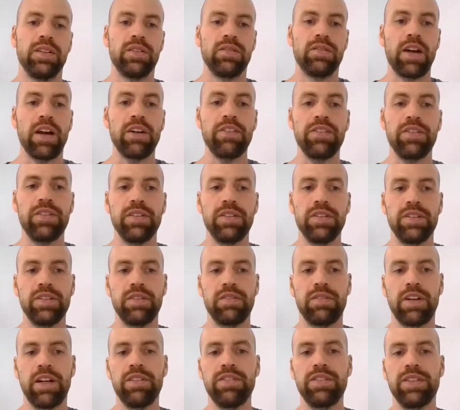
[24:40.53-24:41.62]

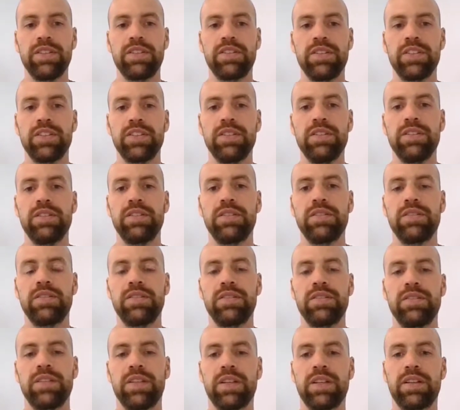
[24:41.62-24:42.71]
rough decisions.
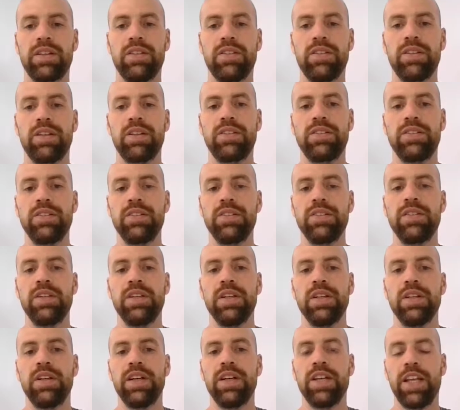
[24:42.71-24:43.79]
Like in order to
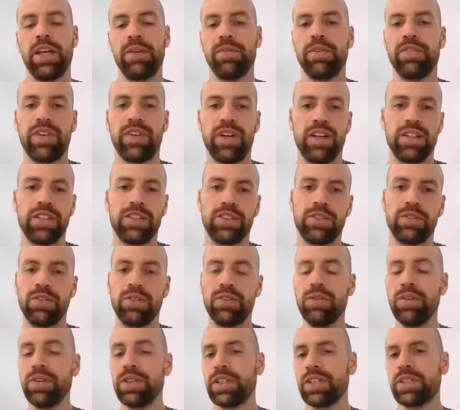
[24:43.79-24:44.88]
enable fast
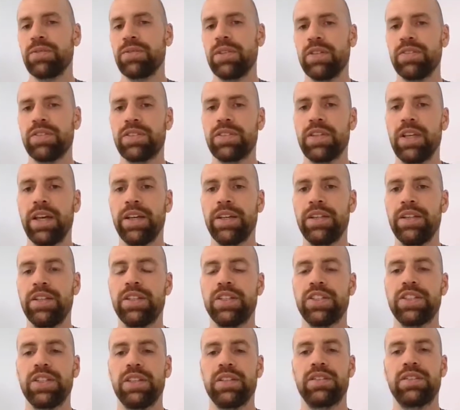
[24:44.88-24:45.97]
routings, we have a slightly
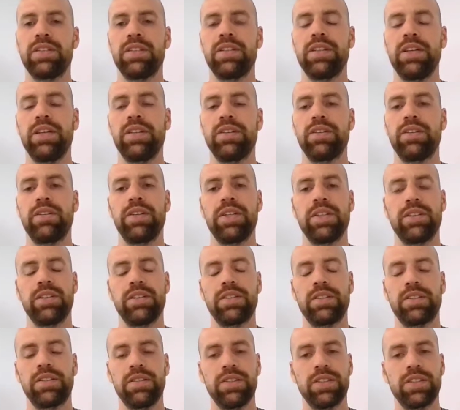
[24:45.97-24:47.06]
adjusted layout-oriented
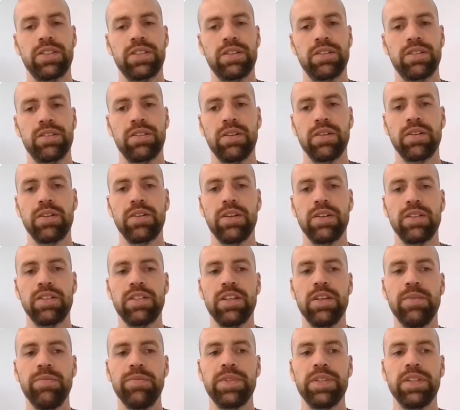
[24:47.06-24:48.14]
storage control
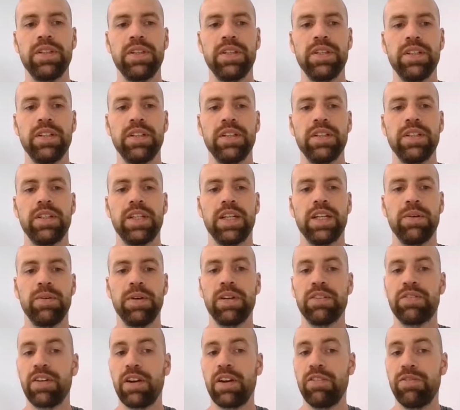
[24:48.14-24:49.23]
concept. And we
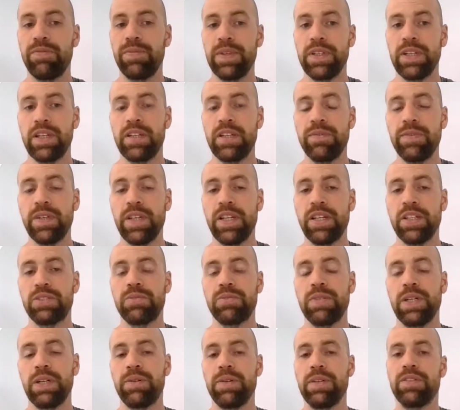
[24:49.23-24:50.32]
have rough bin
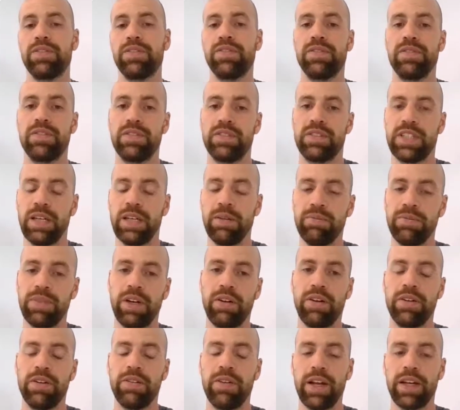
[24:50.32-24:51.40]
determination, where we have
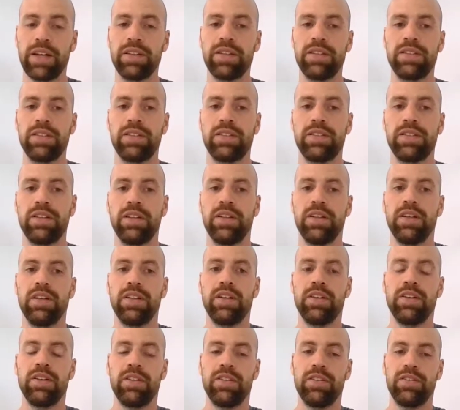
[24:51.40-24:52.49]
temporary records
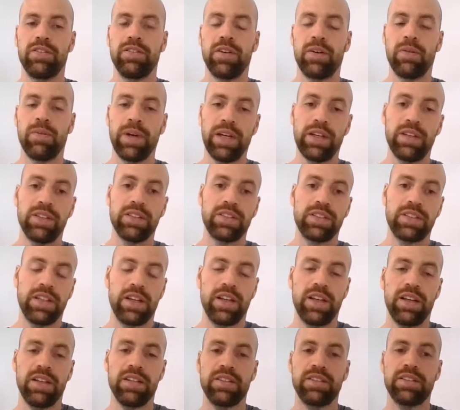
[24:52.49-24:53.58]
for warehouse
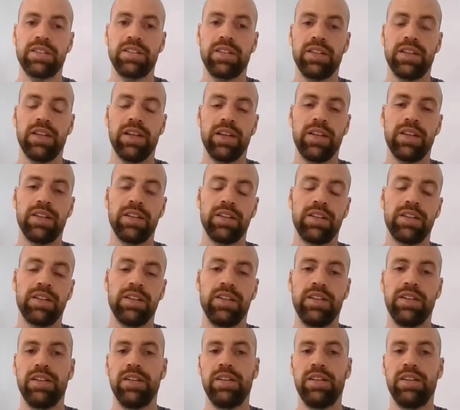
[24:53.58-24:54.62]
tasks and